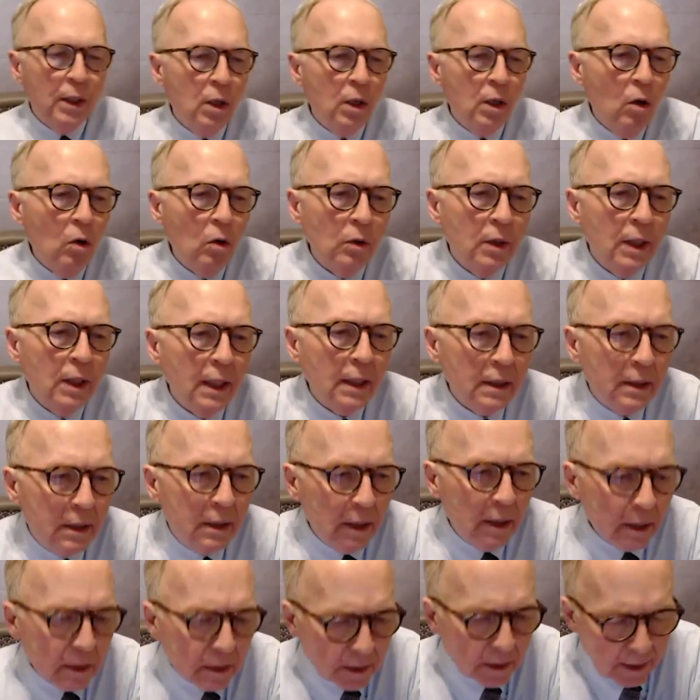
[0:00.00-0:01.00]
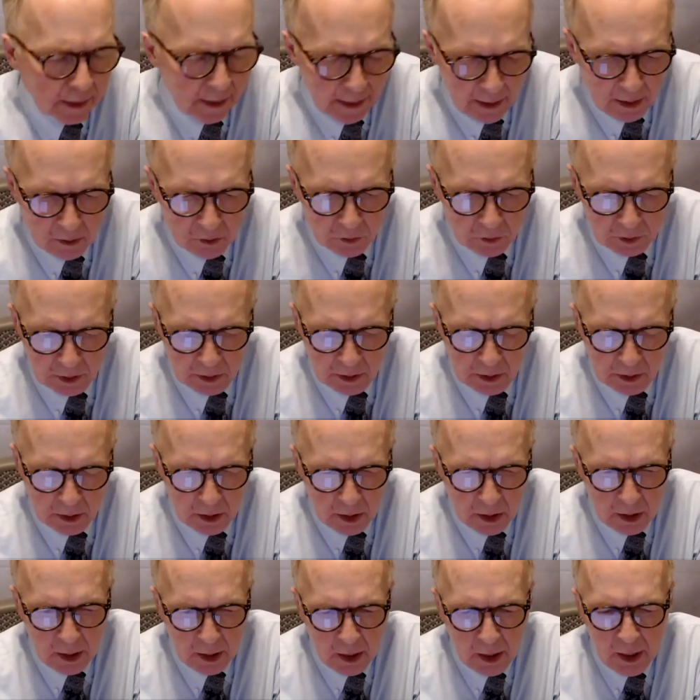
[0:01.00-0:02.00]
know that discount
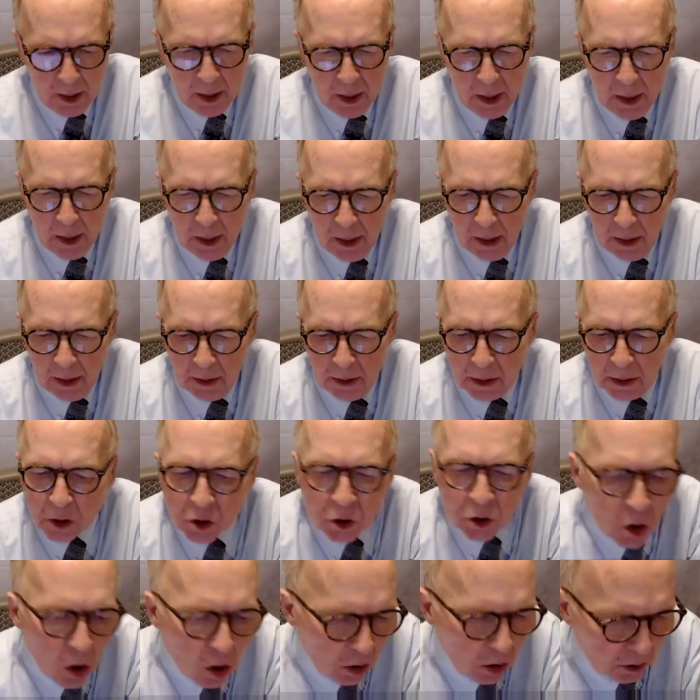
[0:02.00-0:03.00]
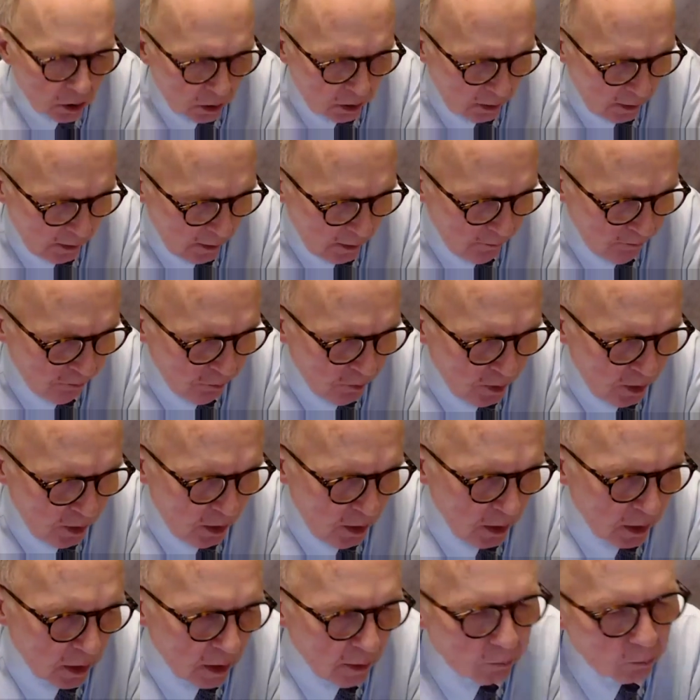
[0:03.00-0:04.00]
is costly.
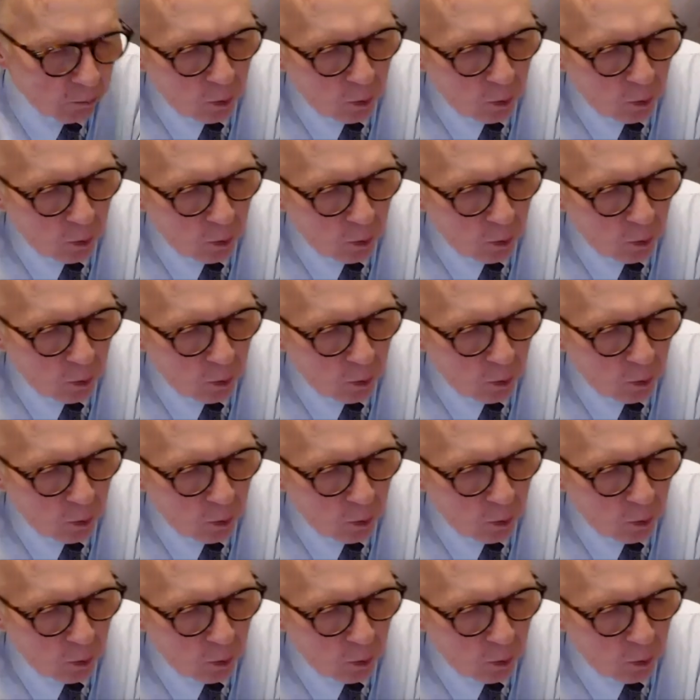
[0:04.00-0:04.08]
It can